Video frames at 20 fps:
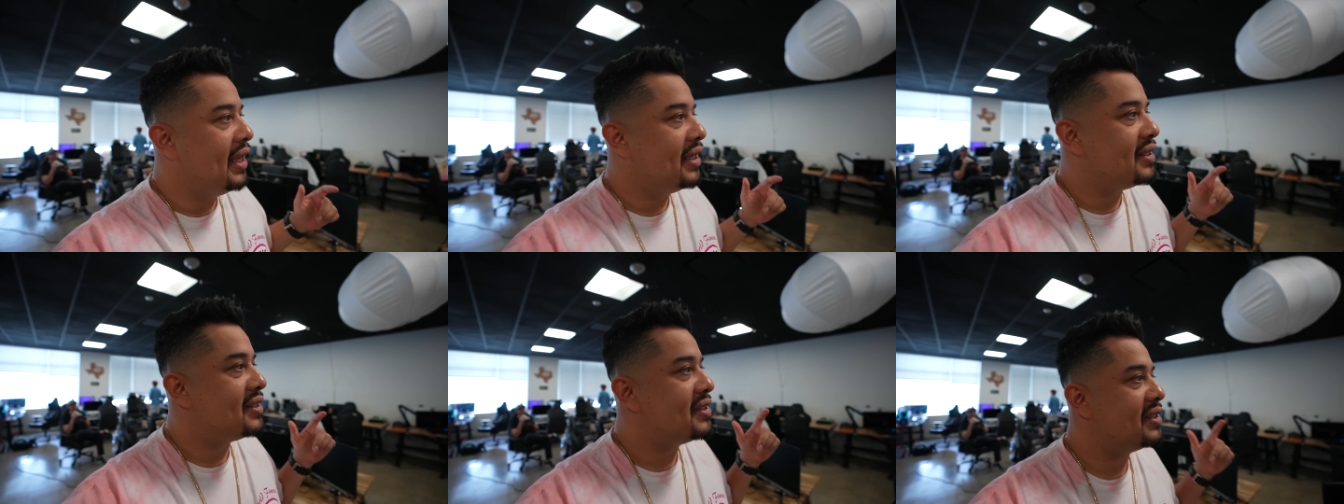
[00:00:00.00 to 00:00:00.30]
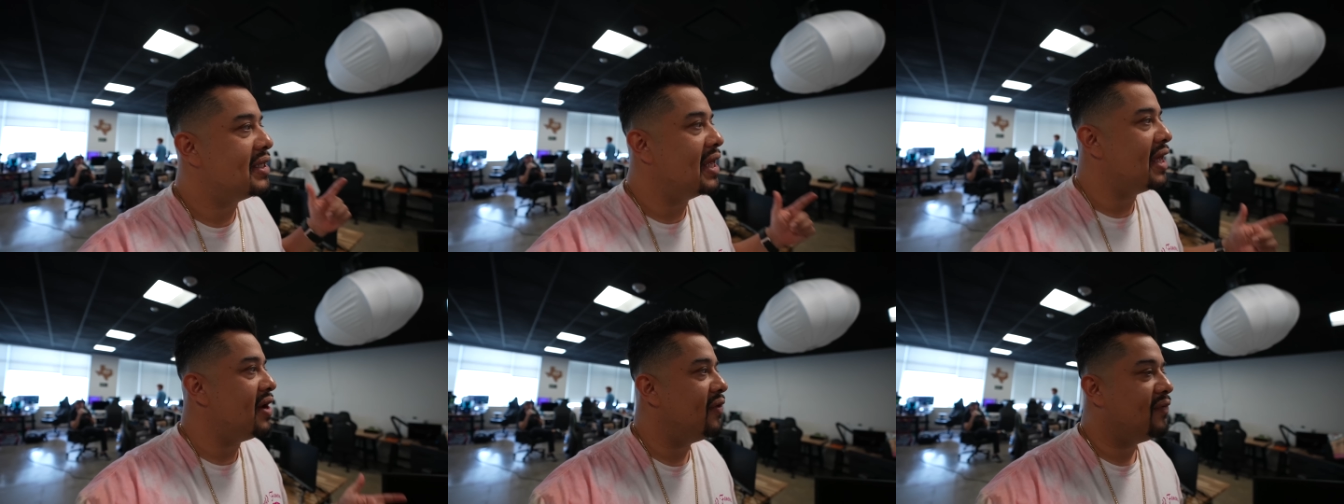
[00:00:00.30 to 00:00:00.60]

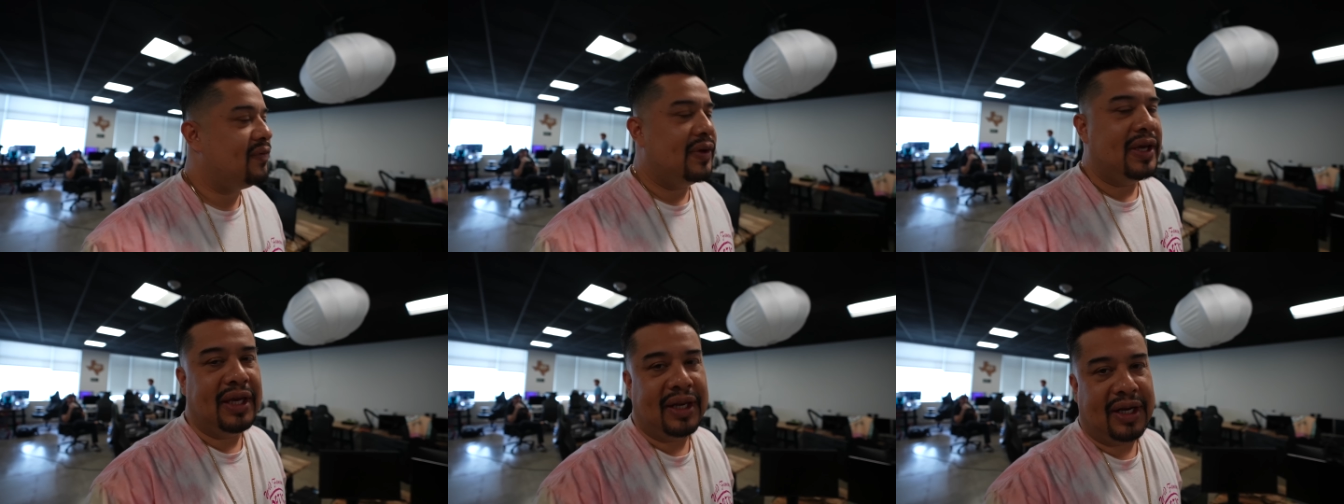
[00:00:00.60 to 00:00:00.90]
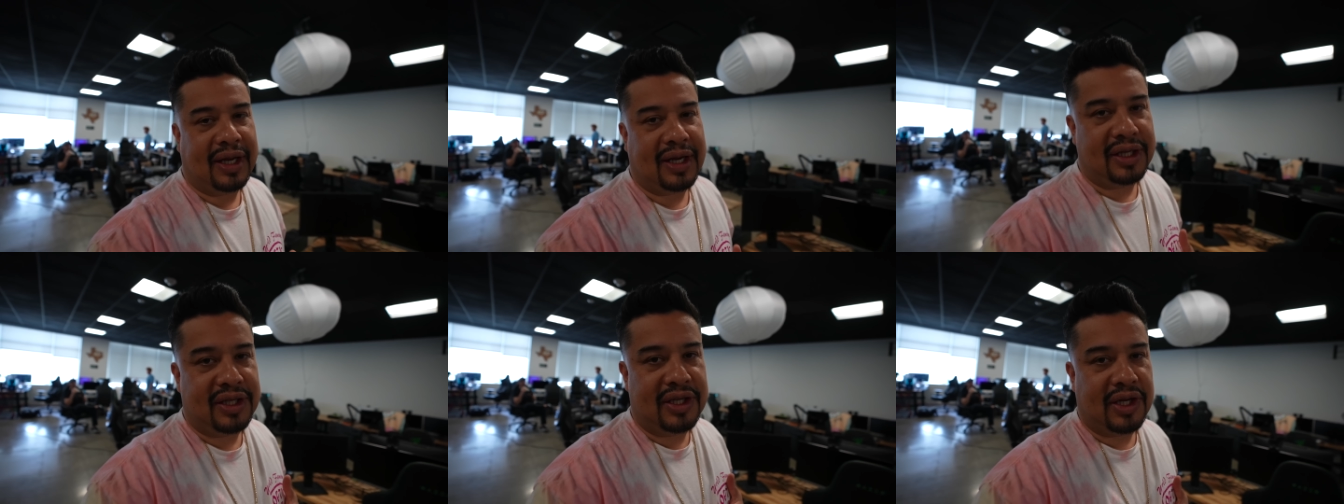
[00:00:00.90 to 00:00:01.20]
instead of
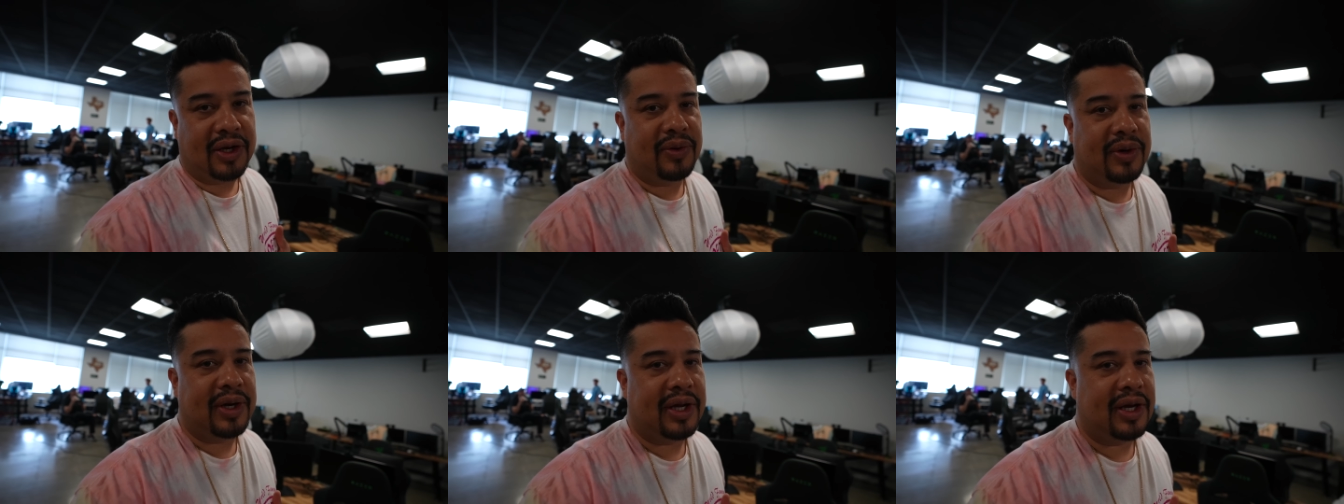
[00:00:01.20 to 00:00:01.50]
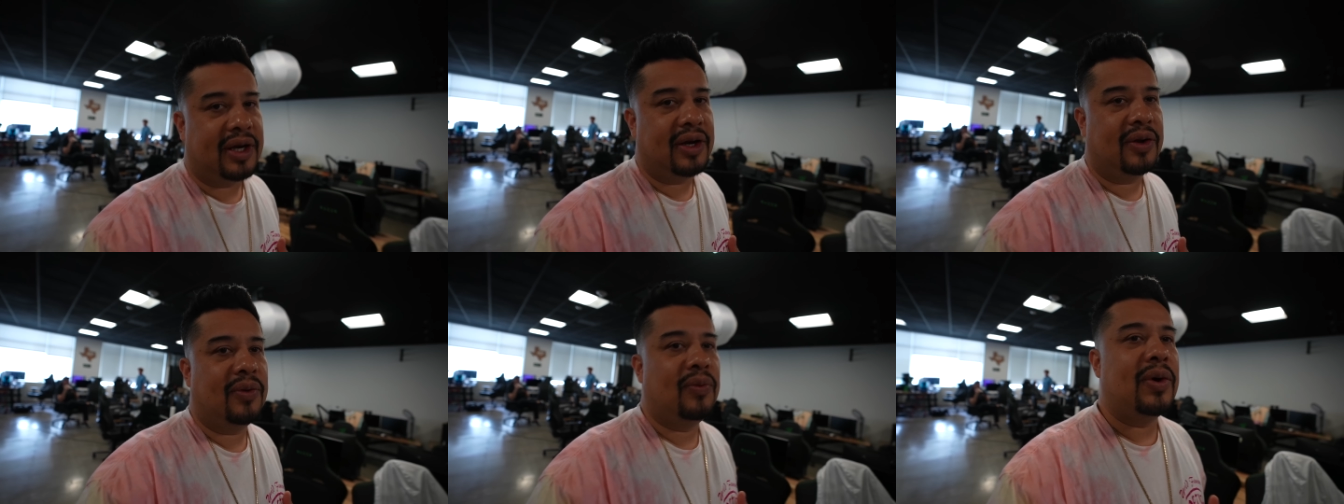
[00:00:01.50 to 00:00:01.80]
eating a
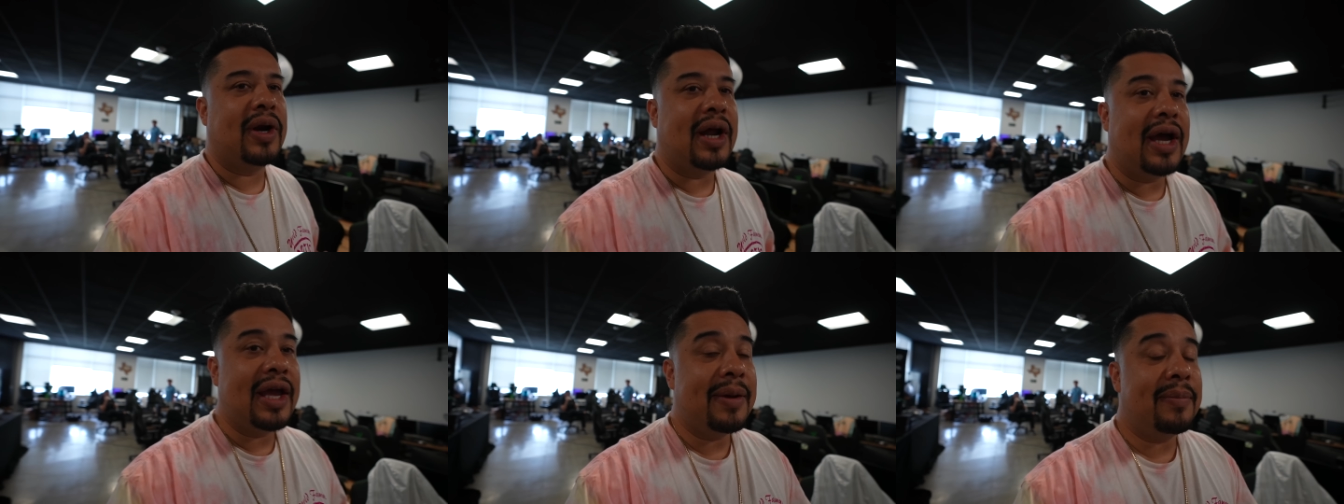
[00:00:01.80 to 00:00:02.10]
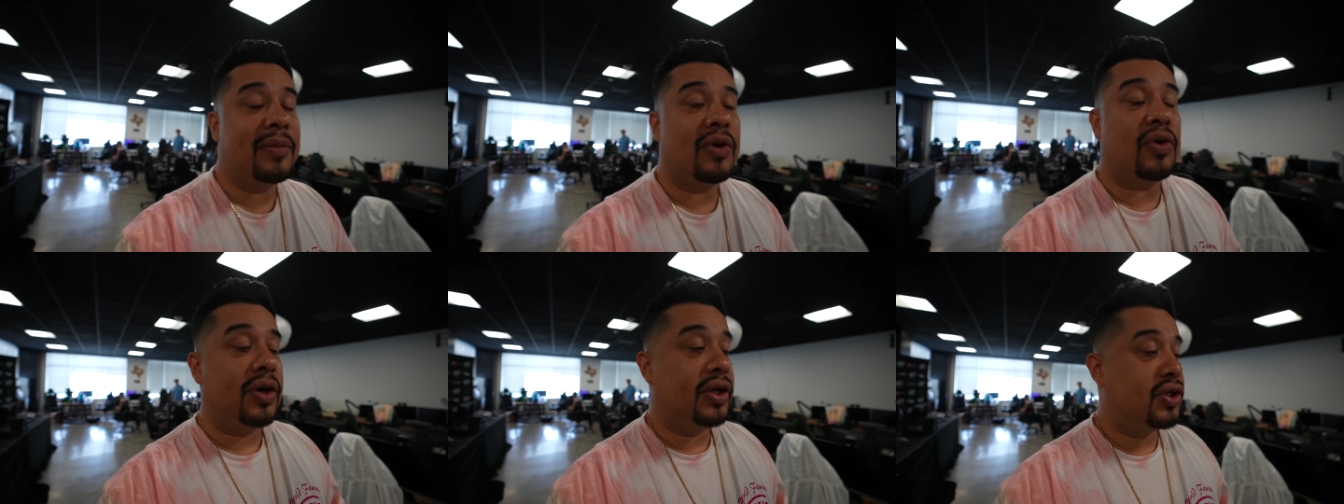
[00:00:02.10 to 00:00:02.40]
donut, what I
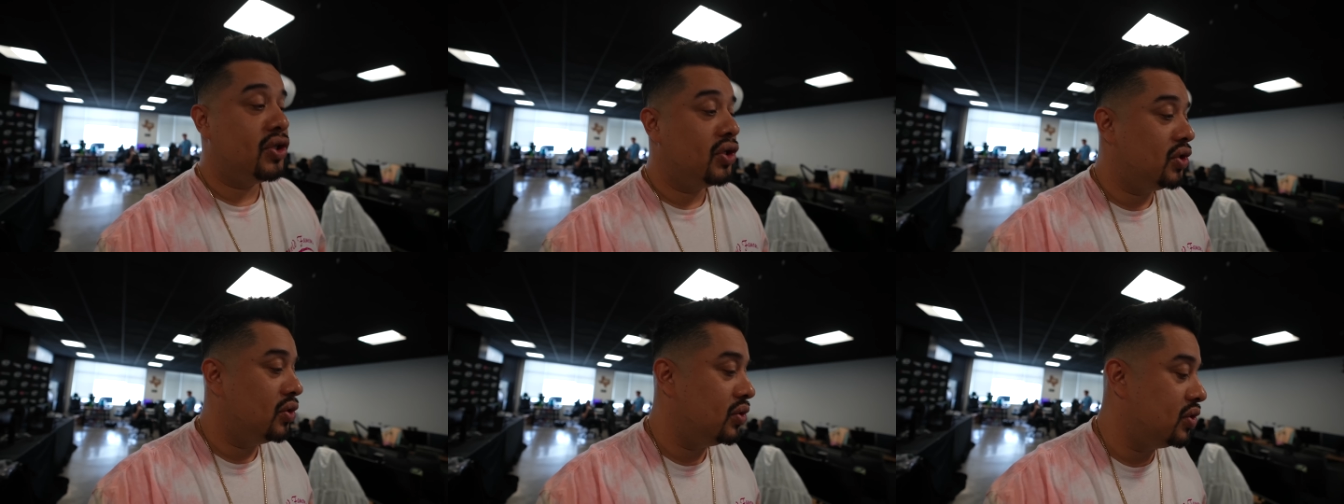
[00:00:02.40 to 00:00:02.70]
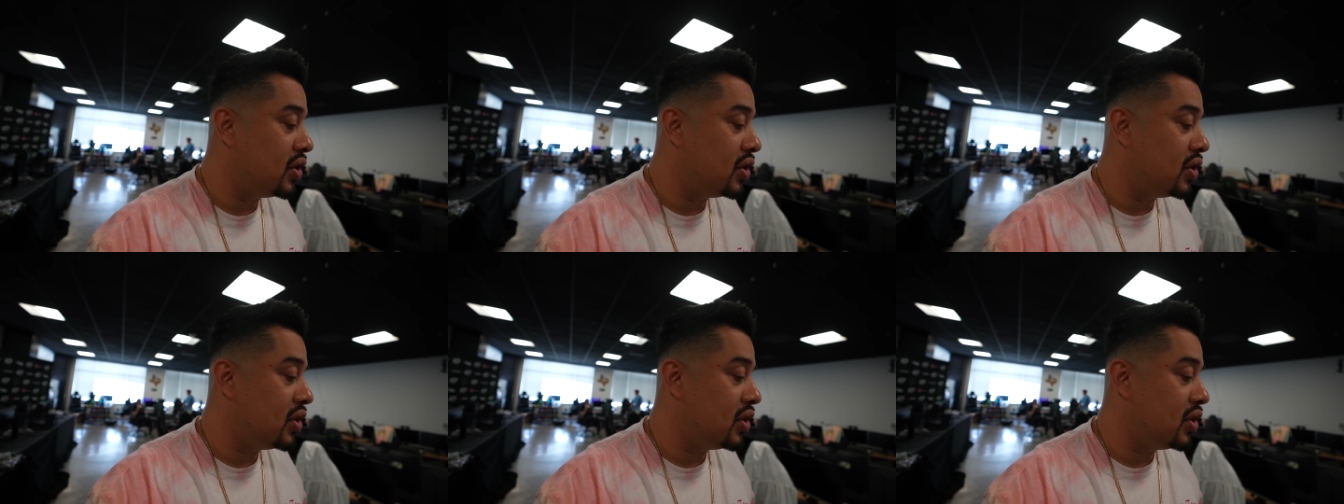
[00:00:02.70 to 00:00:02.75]
am going to do,